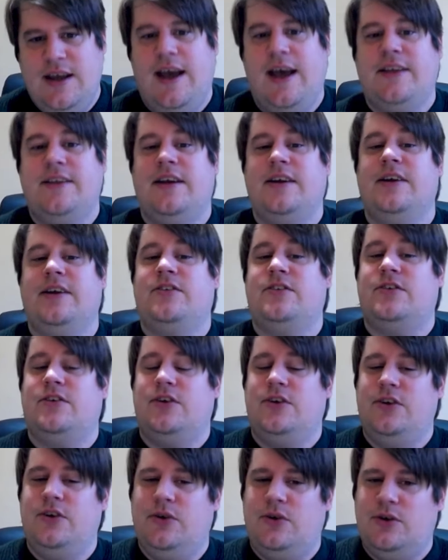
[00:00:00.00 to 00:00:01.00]
And then it's
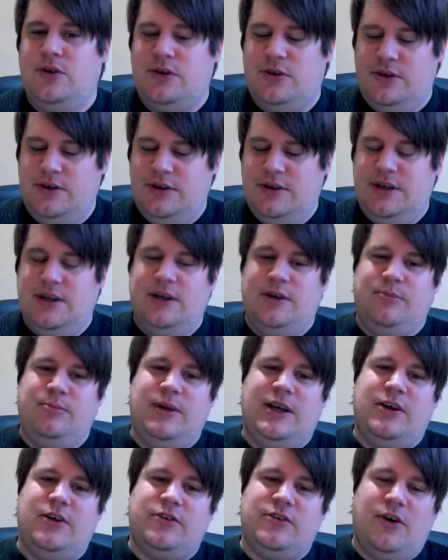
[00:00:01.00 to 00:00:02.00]
secure
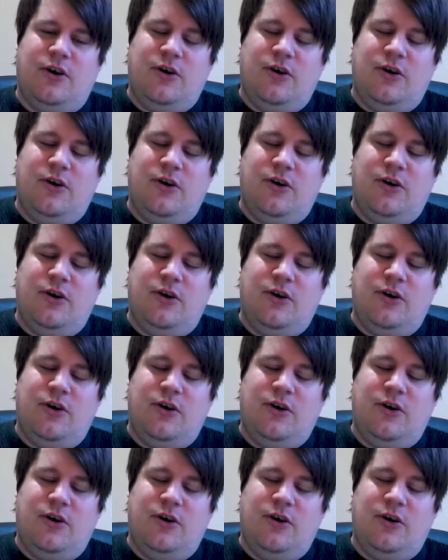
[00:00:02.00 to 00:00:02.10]
because